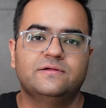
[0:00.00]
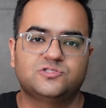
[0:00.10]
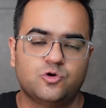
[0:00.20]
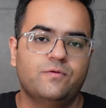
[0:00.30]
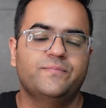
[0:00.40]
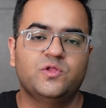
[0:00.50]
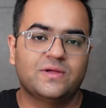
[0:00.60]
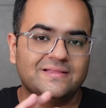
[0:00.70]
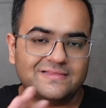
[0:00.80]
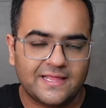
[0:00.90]
So you
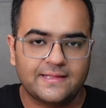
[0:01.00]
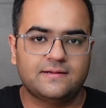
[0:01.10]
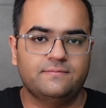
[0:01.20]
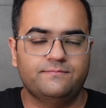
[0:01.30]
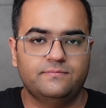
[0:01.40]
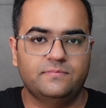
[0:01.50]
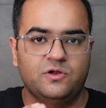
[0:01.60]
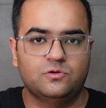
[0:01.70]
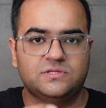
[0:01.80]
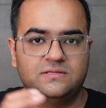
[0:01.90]
can think, you
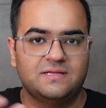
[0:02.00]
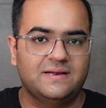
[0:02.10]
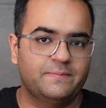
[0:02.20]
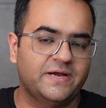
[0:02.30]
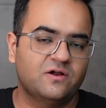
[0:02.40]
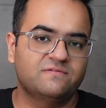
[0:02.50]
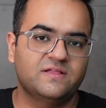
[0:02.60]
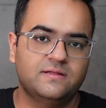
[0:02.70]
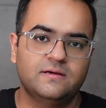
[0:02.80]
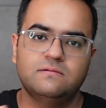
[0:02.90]
know, that the remainder of
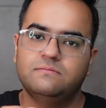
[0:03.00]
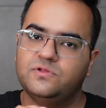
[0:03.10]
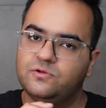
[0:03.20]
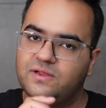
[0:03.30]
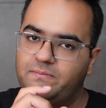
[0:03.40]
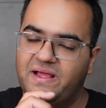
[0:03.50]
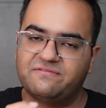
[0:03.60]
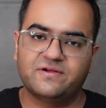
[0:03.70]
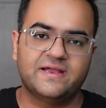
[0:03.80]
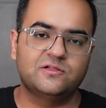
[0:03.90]
the year, you can
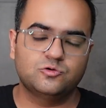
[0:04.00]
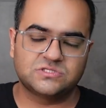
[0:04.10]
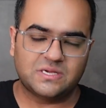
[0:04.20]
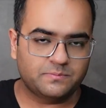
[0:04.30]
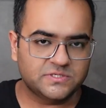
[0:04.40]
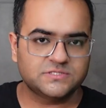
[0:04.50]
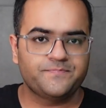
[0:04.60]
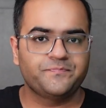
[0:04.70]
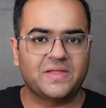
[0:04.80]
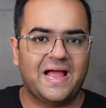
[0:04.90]
bifurcate those
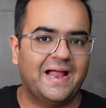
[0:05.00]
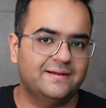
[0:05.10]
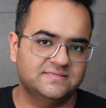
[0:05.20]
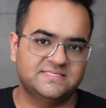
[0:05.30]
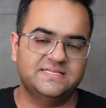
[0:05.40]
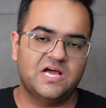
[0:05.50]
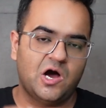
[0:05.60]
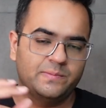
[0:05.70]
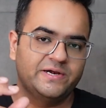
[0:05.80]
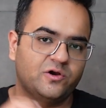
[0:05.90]
numbers and see
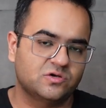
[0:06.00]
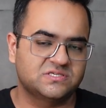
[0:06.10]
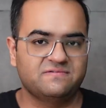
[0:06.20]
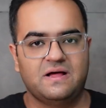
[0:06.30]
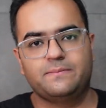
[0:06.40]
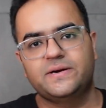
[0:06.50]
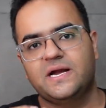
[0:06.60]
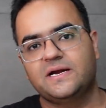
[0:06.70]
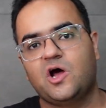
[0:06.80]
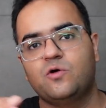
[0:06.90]
how many draws have
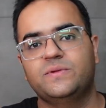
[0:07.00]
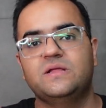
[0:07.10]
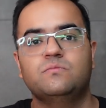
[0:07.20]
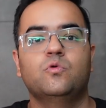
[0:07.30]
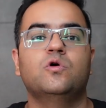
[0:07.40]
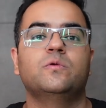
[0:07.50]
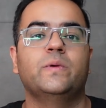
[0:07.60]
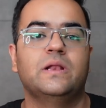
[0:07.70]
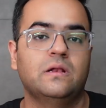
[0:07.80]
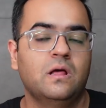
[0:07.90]
happened and how many more
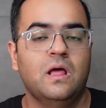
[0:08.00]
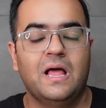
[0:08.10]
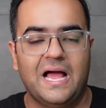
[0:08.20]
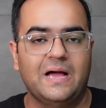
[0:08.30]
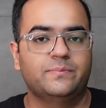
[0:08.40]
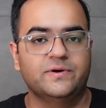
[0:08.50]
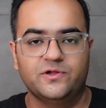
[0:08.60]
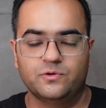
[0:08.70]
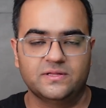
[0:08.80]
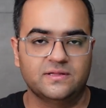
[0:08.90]
will happen
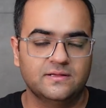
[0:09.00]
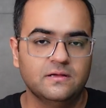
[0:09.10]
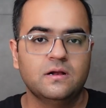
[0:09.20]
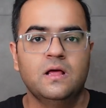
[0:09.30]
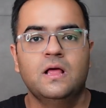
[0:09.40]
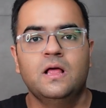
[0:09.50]
during the year.